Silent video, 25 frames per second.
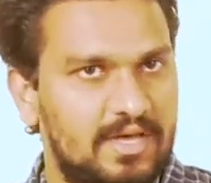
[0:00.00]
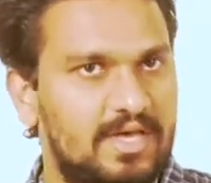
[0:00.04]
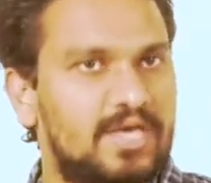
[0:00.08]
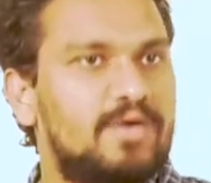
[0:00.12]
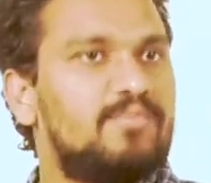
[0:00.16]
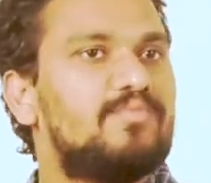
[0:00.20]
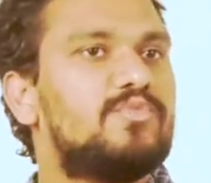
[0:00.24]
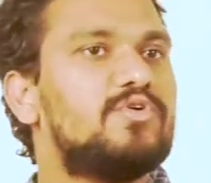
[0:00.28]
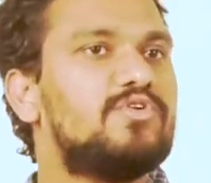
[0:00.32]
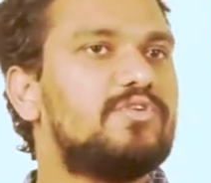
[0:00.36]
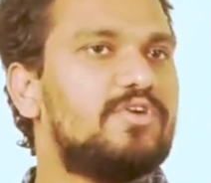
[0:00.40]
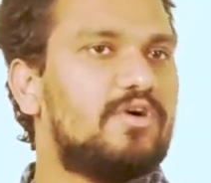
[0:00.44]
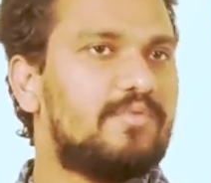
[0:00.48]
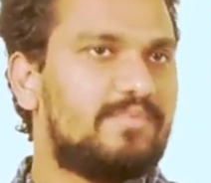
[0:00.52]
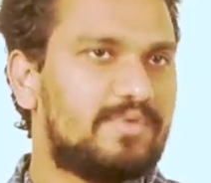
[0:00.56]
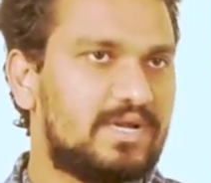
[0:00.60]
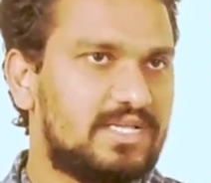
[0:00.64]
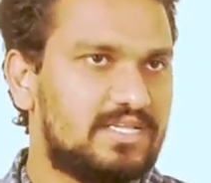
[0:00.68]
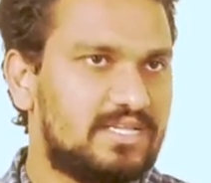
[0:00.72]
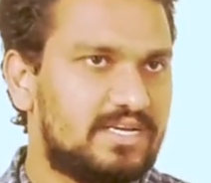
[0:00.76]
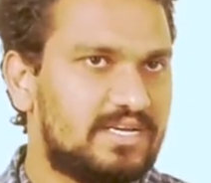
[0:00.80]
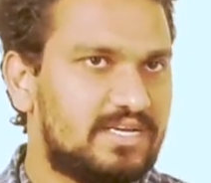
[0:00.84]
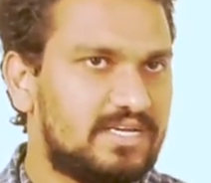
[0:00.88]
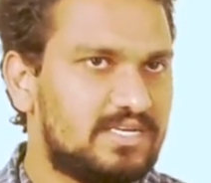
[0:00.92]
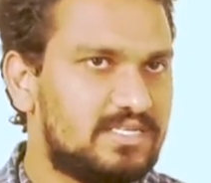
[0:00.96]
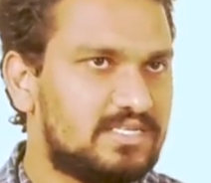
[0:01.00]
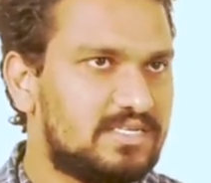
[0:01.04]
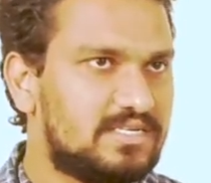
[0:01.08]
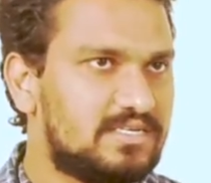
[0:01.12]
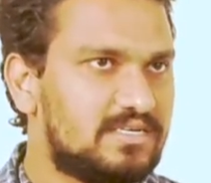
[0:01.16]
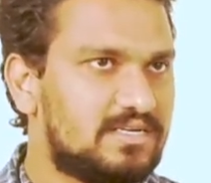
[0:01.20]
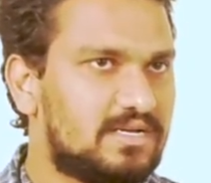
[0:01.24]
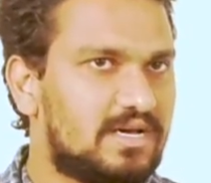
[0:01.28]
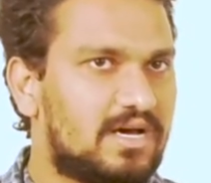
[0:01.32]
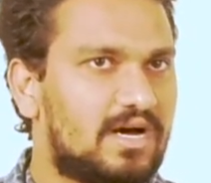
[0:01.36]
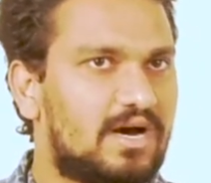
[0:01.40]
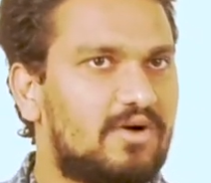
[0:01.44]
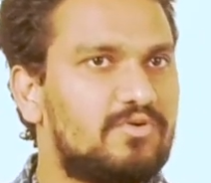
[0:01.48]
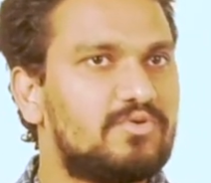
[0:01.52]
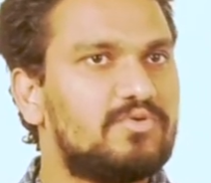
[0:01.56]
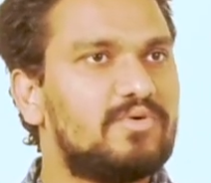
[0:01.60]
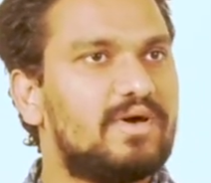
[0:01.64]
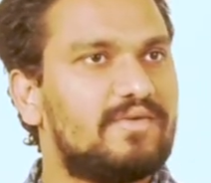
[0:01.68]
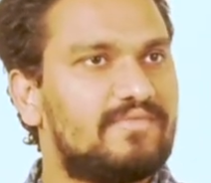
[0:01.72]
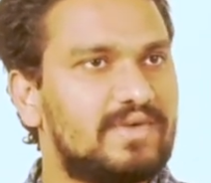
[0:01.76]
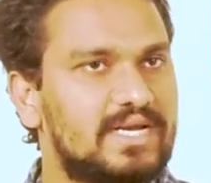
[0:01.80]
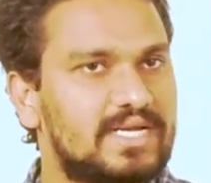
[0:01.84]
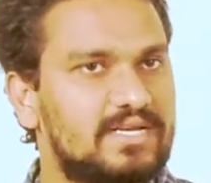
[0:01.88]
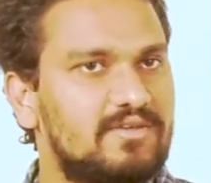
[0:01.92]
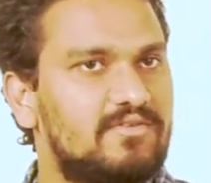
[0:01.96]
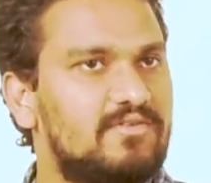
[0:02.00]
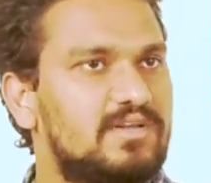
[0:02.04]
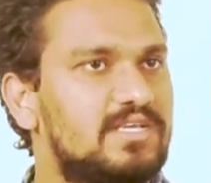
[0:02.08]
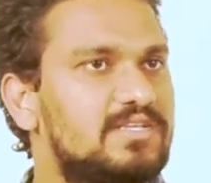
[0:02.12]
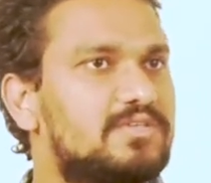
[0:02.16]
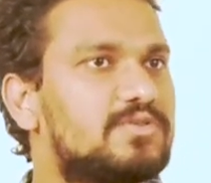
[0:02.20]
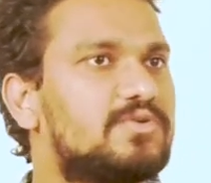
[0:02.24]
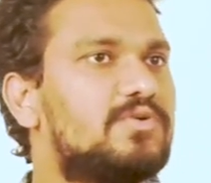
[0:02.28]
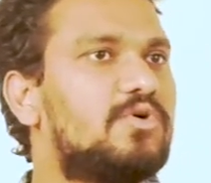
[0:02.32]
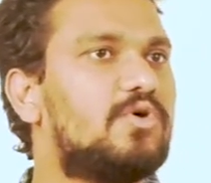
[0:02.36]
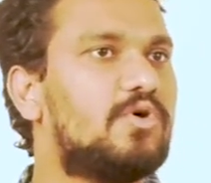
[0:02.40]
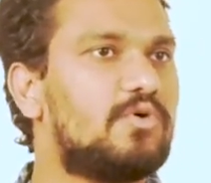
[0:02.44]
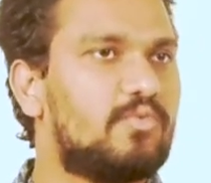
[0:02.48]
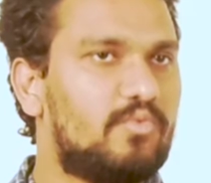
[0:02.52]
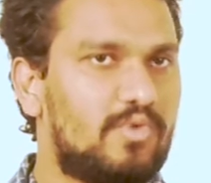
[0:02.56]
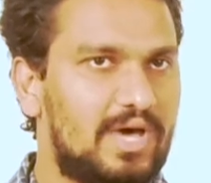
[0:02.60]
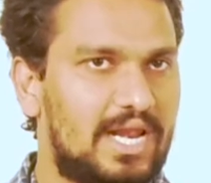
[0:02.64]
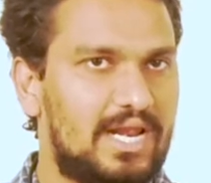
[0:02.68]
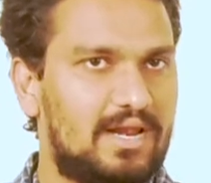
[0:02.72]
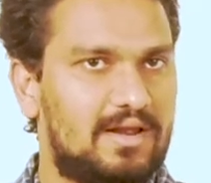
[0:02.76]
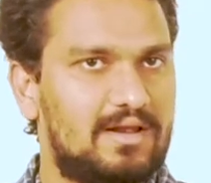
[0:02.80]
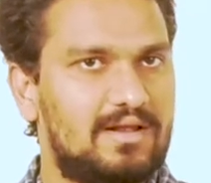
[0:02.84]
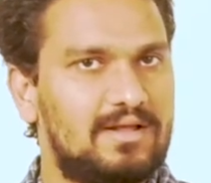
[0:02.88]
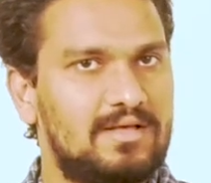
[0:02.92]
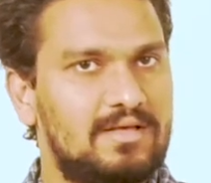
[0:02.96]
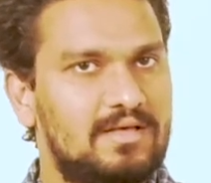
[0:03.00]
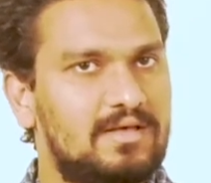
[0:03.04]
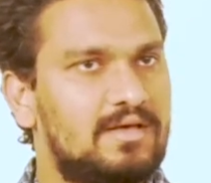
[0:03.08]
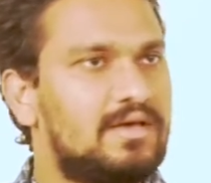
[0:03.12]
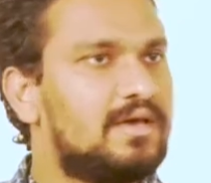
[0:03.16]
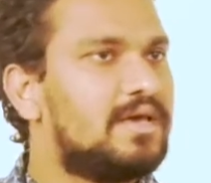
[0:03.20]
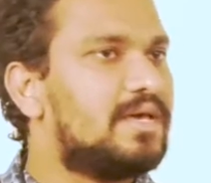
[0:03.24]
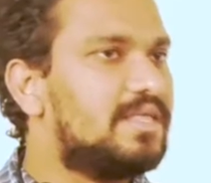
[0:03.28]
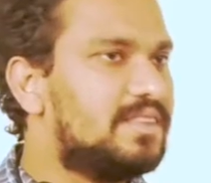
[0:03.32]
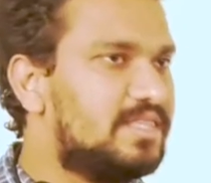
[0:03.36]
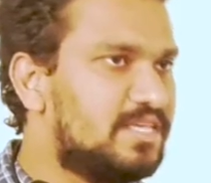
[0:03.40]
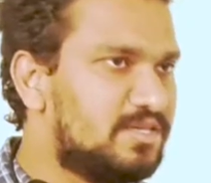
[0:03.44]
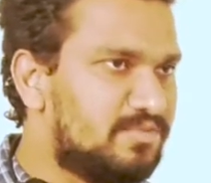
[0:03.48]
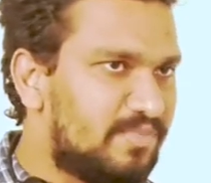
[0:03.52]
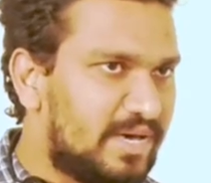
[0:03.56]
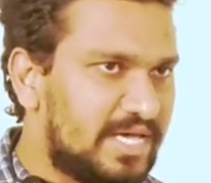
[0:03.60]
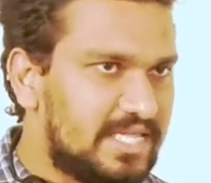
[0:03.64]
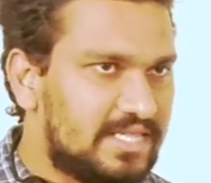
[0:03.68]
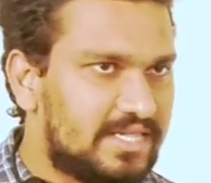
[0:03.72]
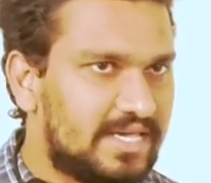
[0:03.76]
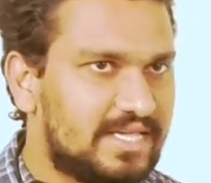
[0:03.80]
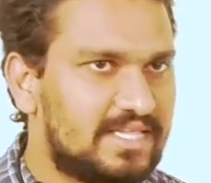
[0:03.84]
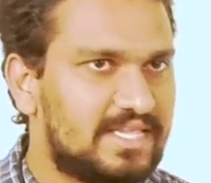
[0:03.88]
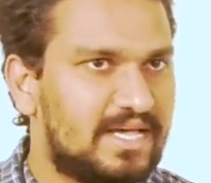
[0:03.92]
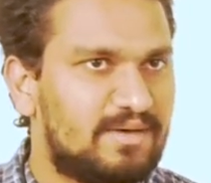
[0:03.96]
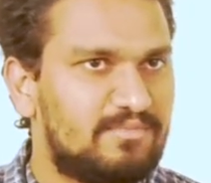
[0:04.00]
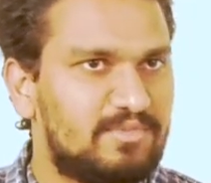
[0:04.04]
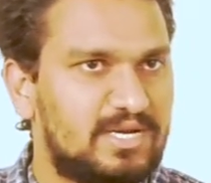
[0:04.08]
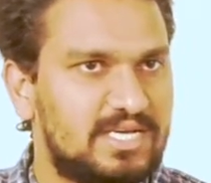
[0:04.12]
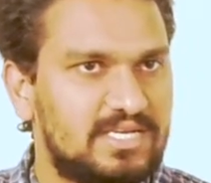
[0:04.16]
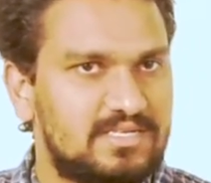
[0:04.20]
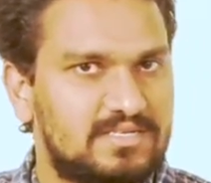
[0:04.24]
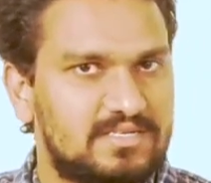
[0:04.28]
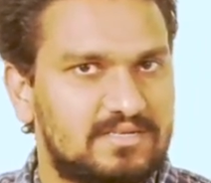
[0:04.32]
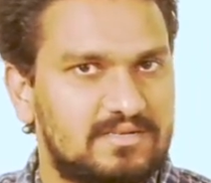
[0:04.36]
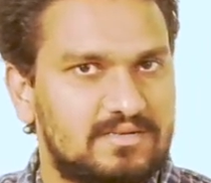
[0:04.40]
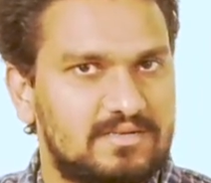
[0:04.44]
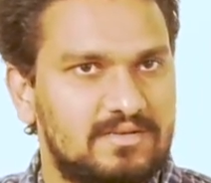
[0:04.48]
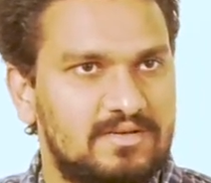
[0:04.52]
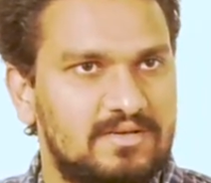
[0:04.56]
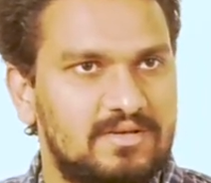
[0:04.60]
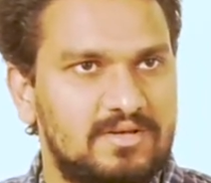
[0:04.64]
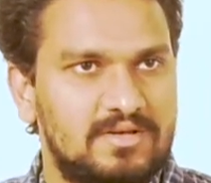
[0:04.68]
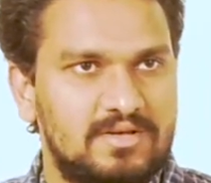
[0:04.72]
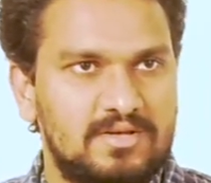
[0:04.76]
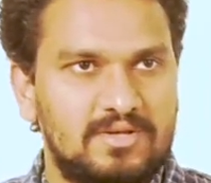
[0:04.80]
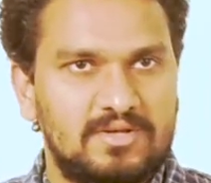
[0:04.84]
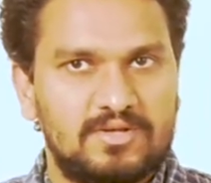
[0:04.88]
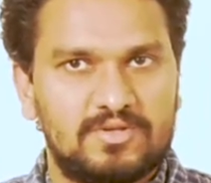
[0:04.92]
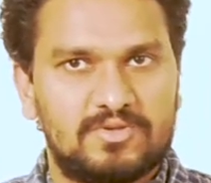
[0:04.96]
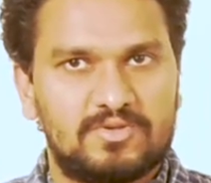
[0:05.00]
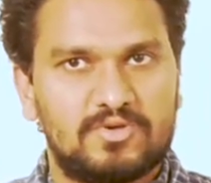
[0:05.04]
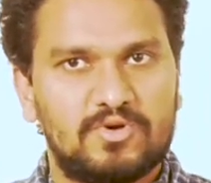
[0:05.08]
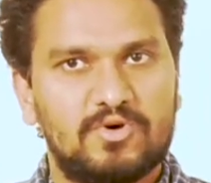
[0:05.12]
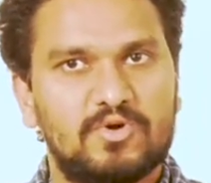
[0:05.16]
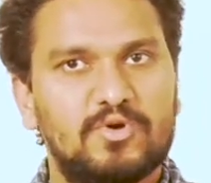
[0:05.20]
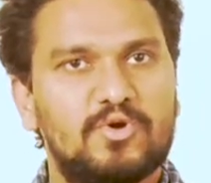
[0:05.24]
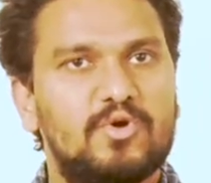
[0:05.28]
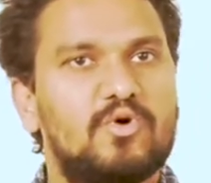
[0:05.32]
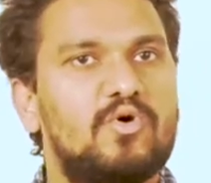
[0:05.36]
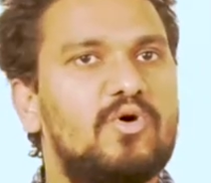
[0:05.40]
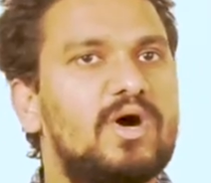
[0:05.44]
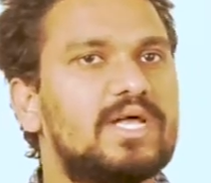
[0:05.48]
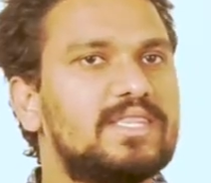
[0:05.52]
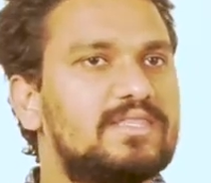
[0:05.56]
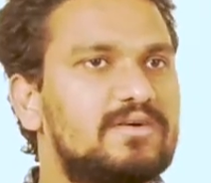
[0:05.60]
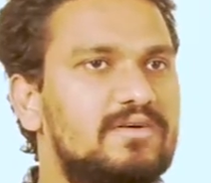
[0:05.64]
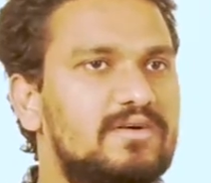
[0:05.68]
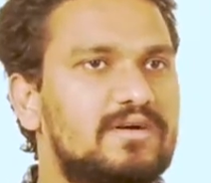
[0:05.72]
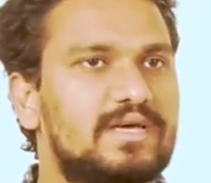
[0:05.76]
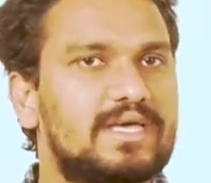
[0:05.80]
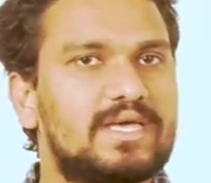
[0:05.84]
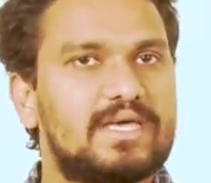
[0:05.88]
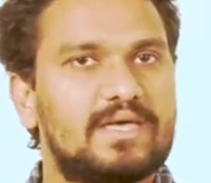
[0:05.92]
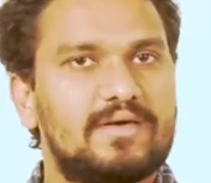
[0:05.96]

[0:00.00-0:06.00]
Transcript: improve your presentation, how to effectively score well in this mains examination. So no other